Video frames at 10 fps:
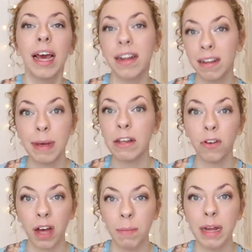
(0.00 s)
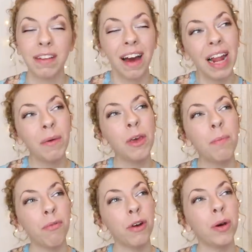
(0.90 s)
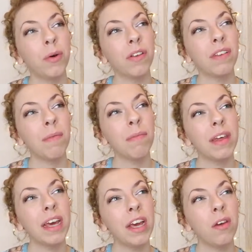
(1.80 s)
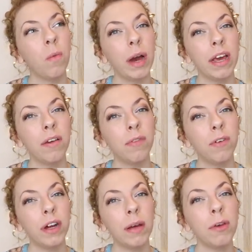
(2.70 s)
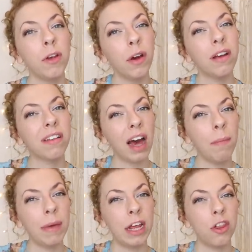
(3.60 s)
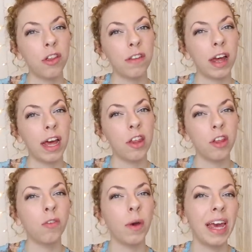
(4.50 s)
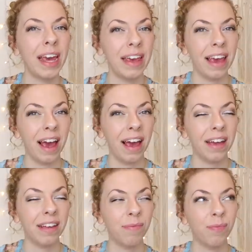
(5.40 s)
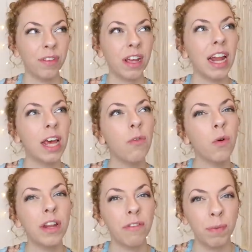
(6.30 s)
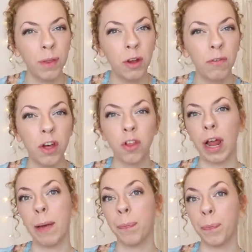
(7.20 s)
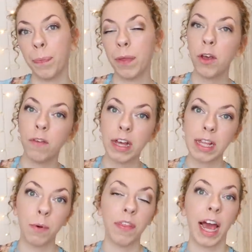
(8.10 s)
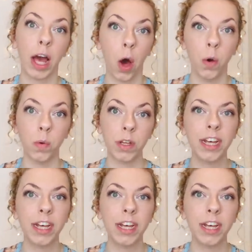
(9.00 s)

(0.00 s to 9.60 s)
it doesn't mean it's not coming. It's kind of like when you pre-order something and you're waiting for it, but you know it's coming. It's just like it's just not here yet. It's kind of like you've ordered it from the universe. You're like, mm, universe, I want that coat,